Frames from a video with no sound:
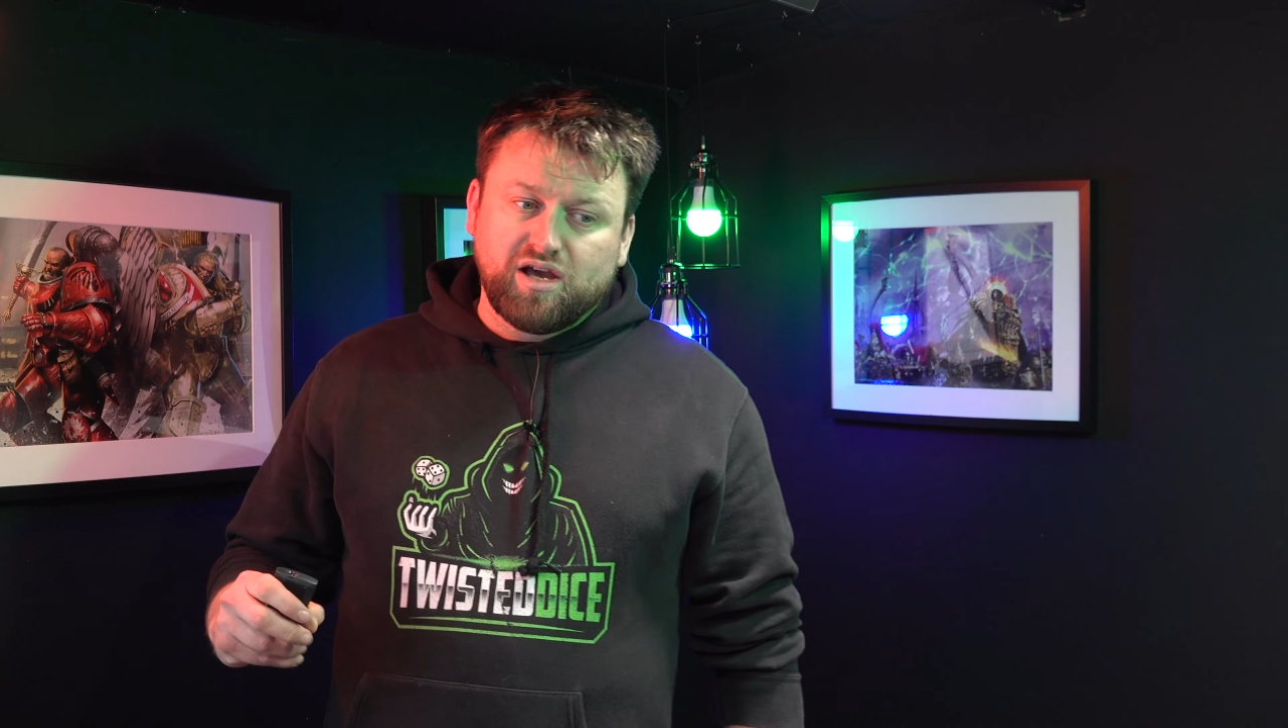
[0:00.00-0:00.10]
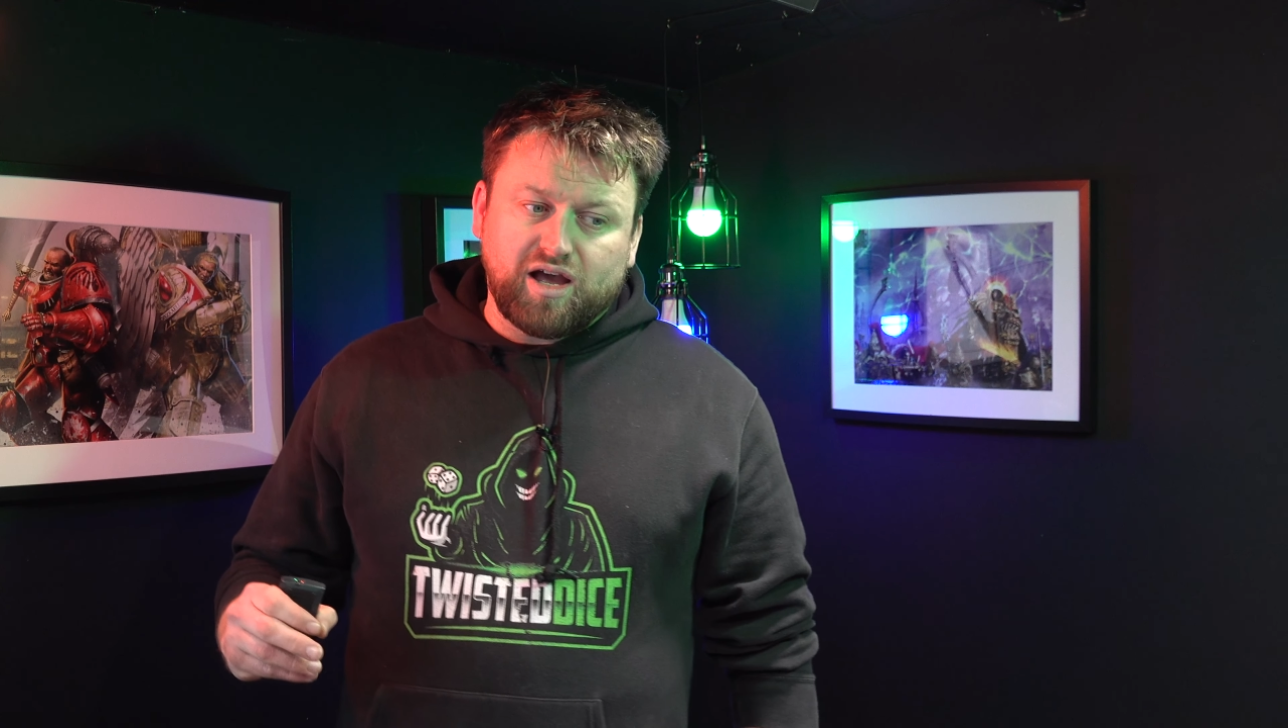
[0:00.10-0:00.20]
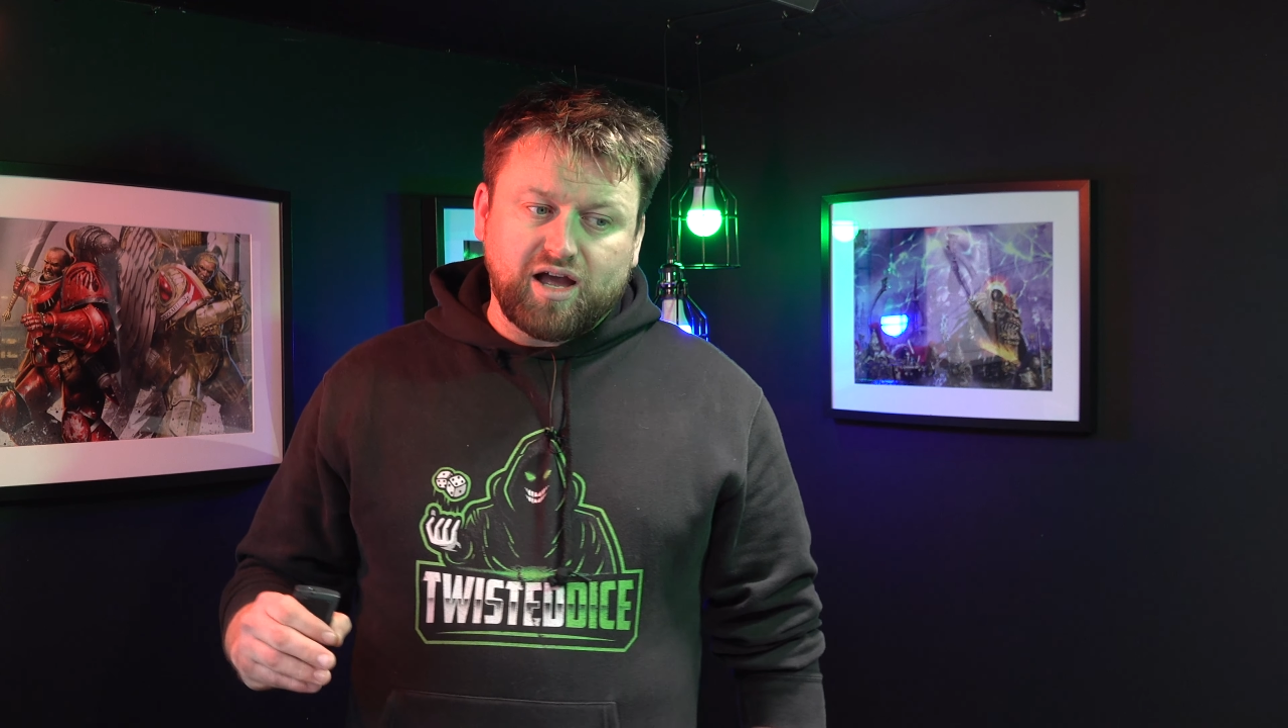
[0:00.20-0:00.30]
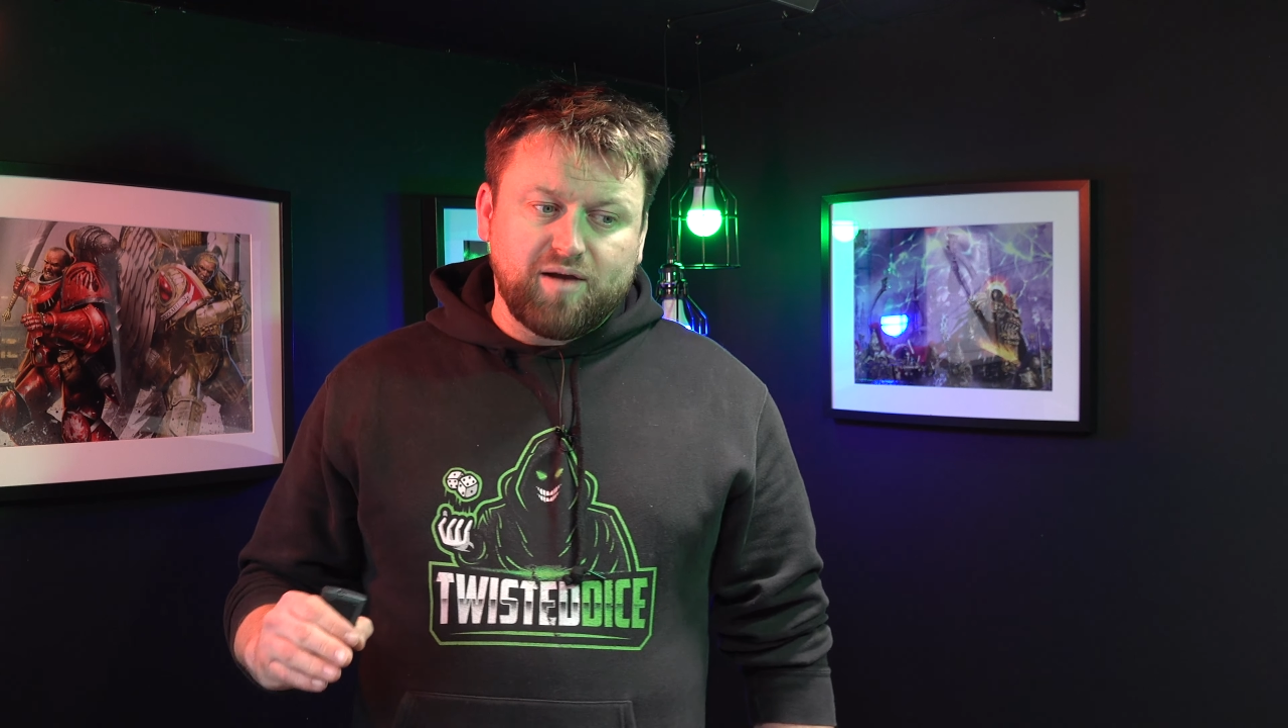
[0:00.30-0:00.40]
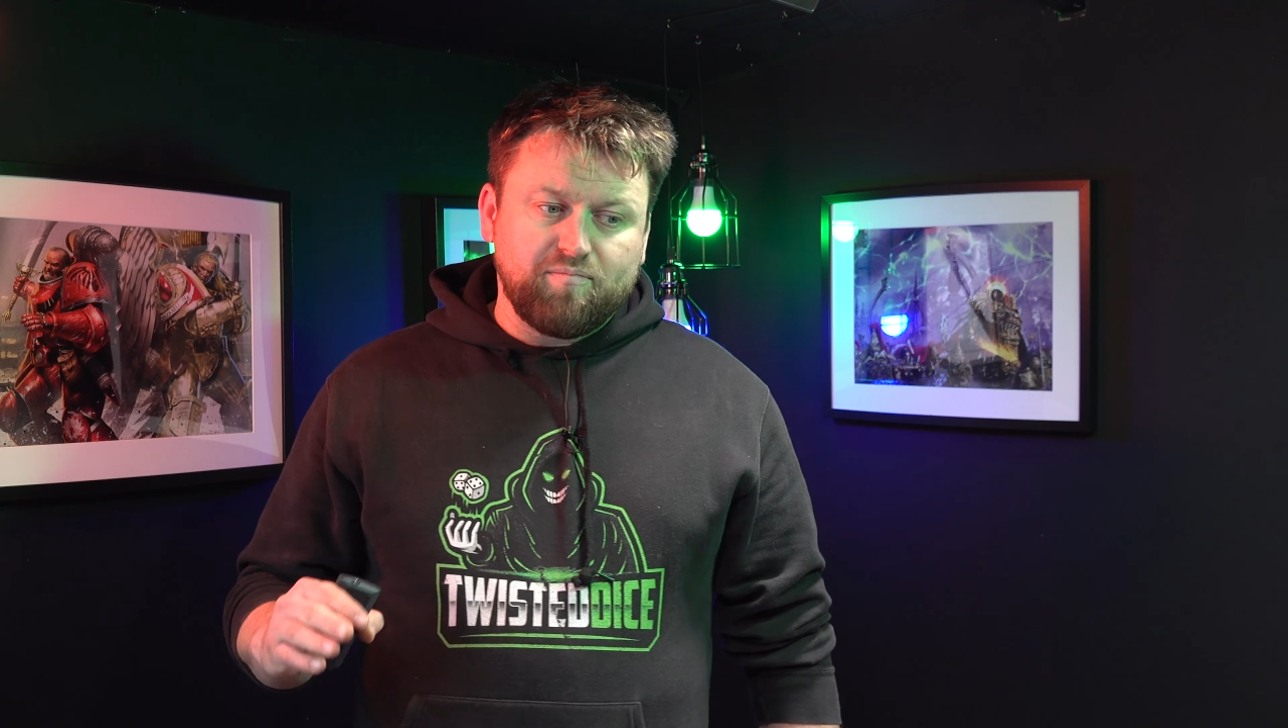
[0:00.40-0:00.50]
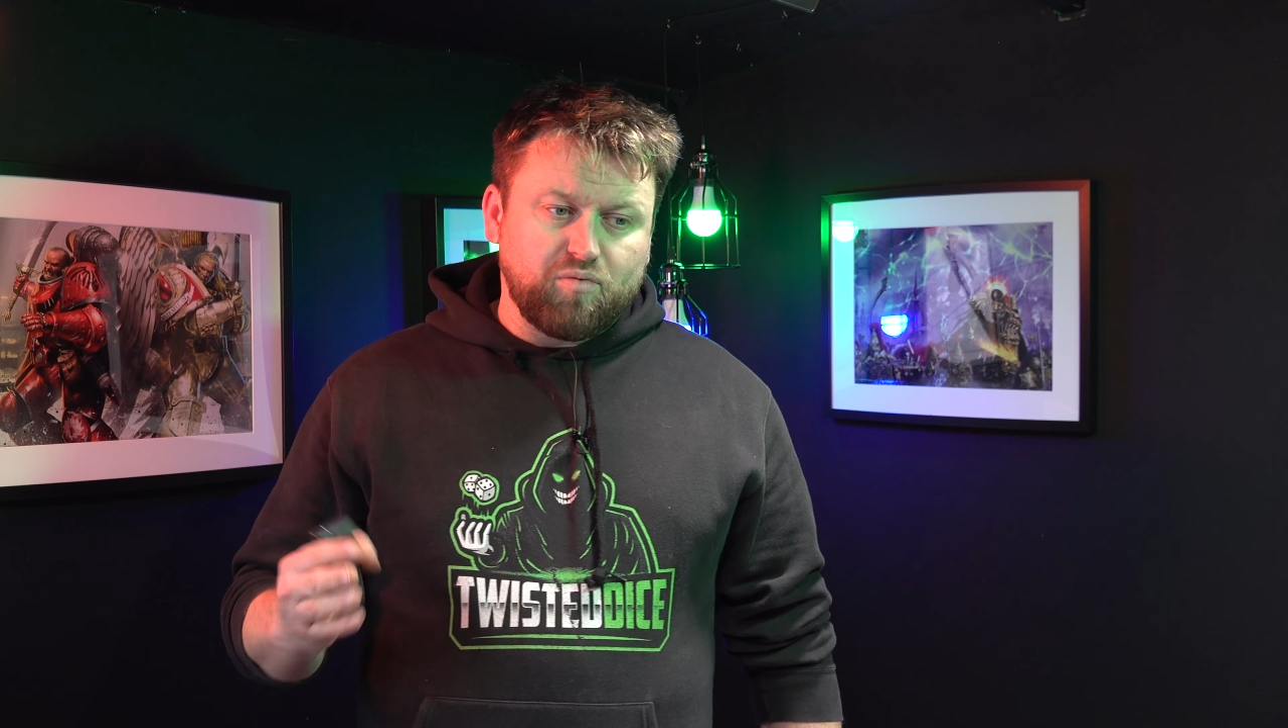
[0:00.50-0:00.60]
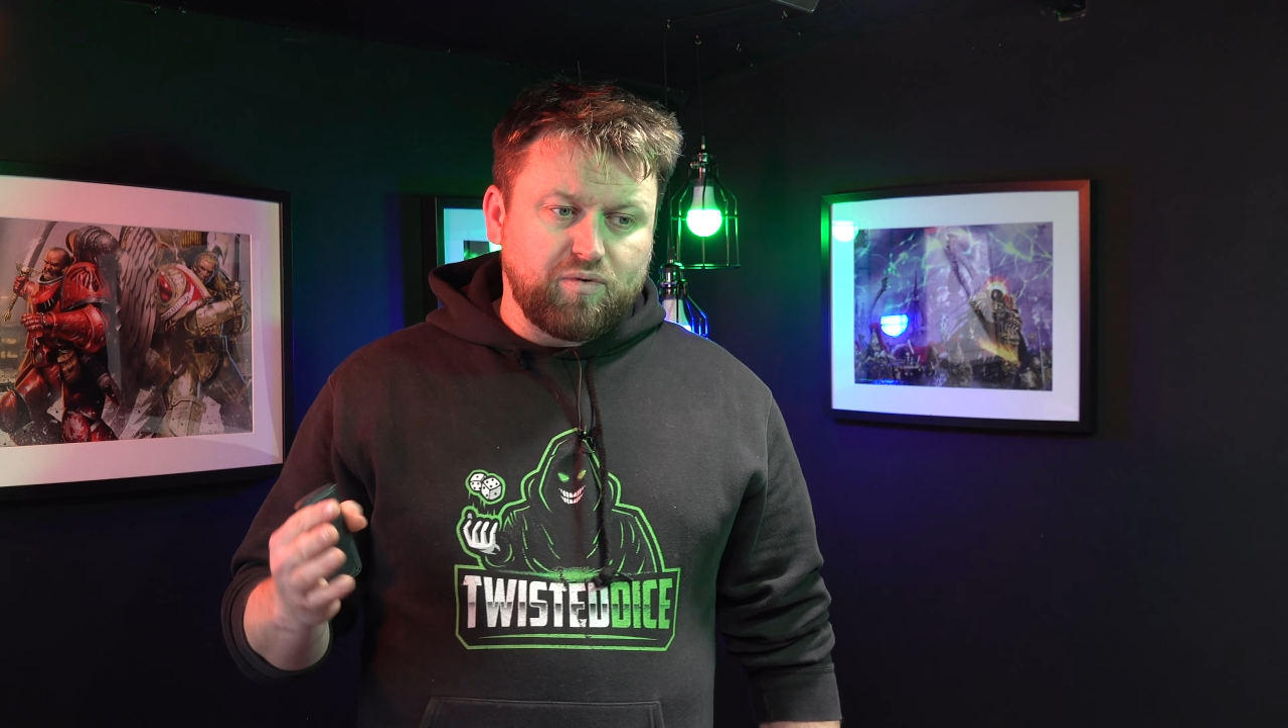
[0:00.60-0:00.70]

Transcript: But